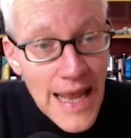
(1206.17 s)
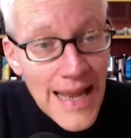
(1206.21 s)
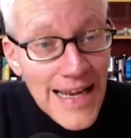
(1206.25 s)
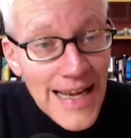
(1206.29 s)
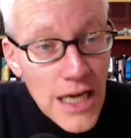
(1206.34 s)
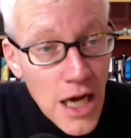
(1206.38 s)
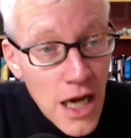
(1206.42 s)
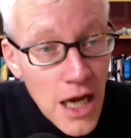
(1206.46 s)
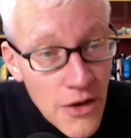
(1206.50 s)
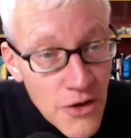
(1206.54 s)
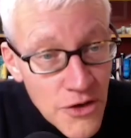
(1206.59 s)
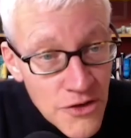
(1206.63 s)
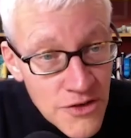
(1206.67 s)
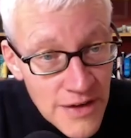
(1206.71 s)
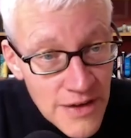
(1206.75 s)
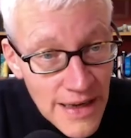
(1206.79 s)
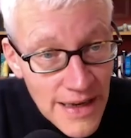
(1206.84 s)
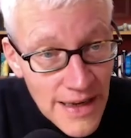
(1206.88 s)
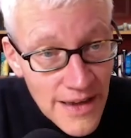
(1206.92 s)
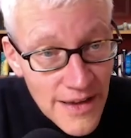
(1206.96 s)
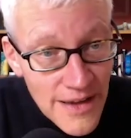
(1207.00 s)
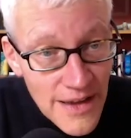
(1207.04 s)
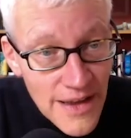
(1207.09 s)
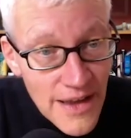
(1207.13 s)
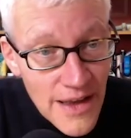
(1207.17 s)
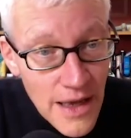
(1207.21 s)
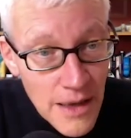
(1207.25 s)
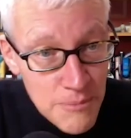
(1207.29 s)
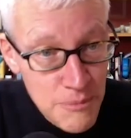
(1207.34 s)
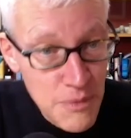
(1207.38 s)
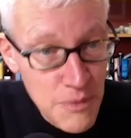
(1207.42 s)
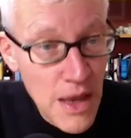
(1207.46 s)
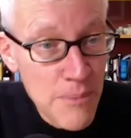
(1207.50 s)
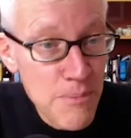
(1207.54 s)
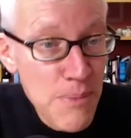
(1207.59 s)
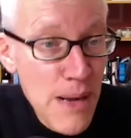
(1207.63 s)
including
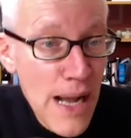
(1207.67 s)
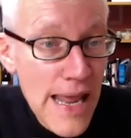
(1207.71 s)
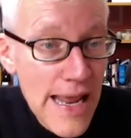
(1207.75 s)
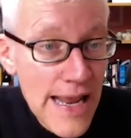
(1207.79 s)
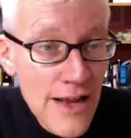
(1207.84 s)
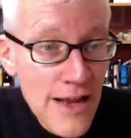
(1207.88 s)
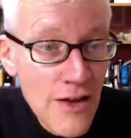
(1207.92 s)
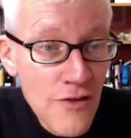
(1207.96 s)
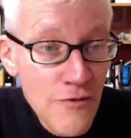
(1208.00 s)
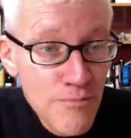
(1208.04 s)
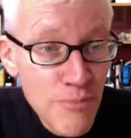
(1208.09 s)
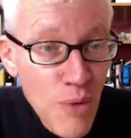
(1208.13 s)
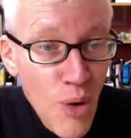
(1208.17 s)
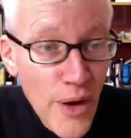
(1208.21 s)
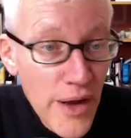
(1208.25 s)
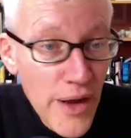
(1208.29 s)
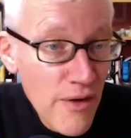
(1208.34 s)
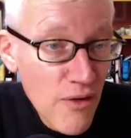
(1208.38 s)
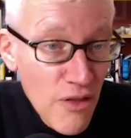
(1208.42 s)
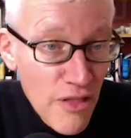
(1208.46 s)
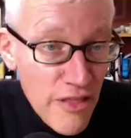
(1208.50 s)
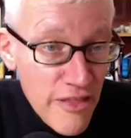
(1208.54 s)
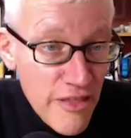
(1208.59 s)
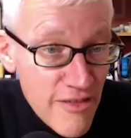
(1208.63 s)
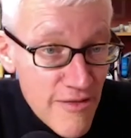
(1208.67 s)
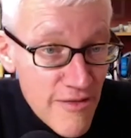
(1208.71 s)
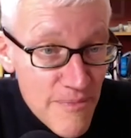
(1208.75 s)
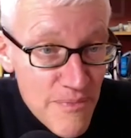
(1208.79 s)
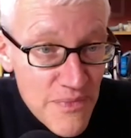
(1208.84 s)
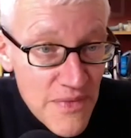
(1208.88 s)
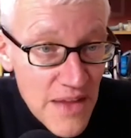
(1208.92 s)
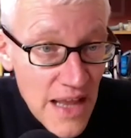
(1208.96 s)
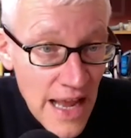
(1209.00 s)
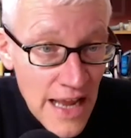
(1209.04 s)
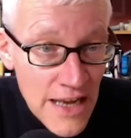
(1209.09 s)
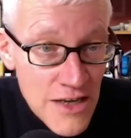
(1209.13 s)
a plague of boils.
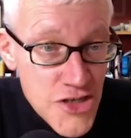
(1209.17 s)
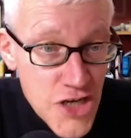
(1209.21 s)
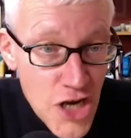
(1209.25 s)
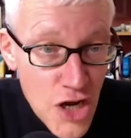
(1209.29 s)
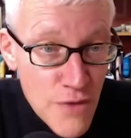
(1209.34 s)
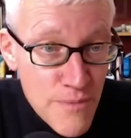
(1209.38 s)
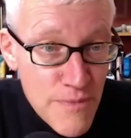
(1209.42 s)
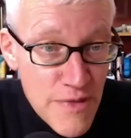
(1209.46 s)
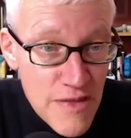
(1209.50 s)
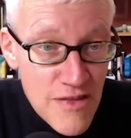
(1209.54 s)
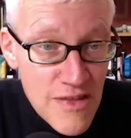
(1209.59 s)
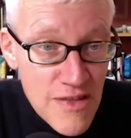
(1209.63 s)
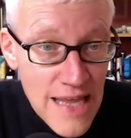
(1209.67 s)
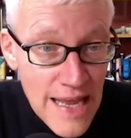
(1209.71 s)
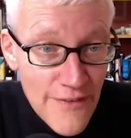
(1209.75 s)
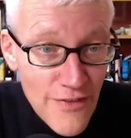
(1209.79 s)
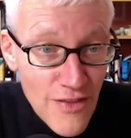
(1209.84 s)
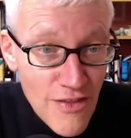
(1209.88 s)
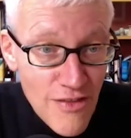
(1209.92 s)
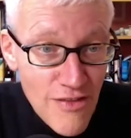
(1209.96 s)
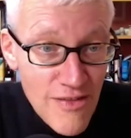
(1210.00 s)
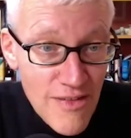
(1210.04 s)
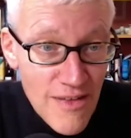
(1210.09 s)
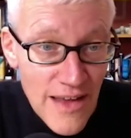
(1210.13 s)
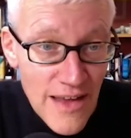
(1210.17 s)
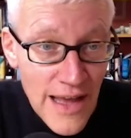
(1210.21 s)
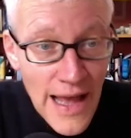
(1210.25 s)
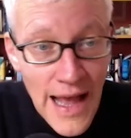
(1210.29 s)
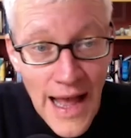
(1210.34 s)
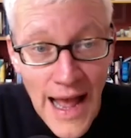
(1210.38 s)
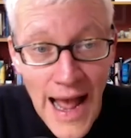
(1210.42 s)
And Job sits